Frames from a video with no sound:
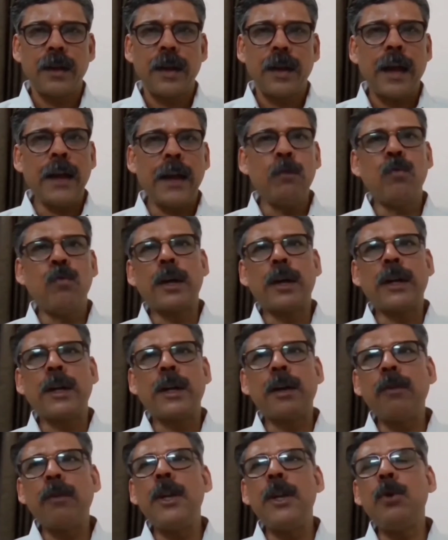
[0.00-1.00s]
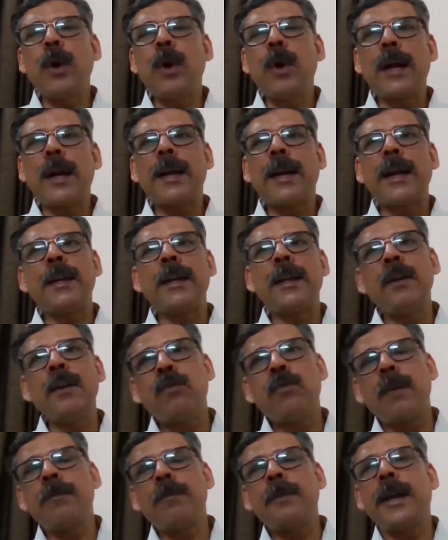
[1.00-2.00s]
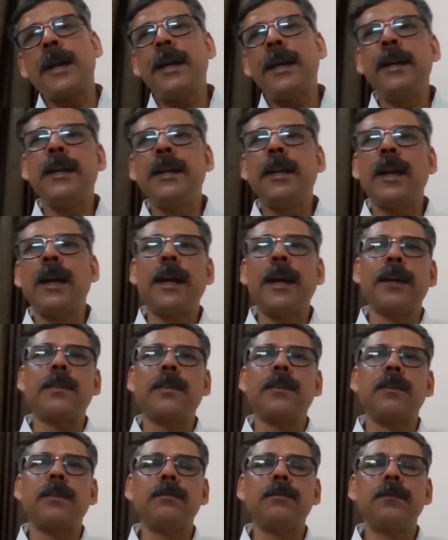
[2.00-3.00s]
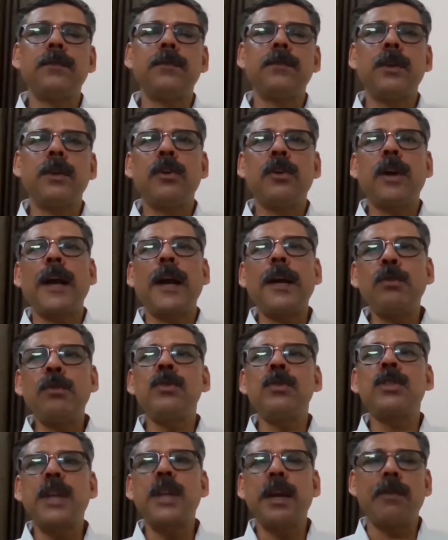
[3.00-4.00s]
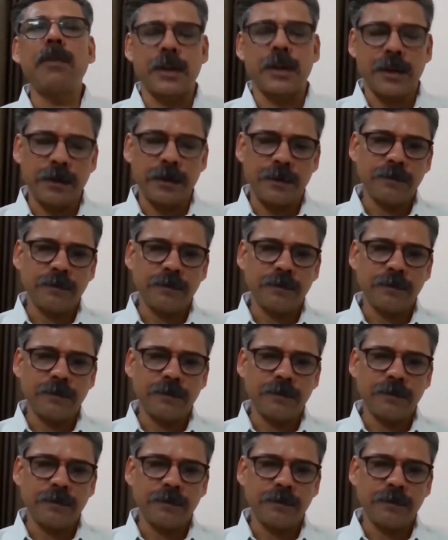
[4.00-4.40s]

And whatever you are getting from the internet, try to save it.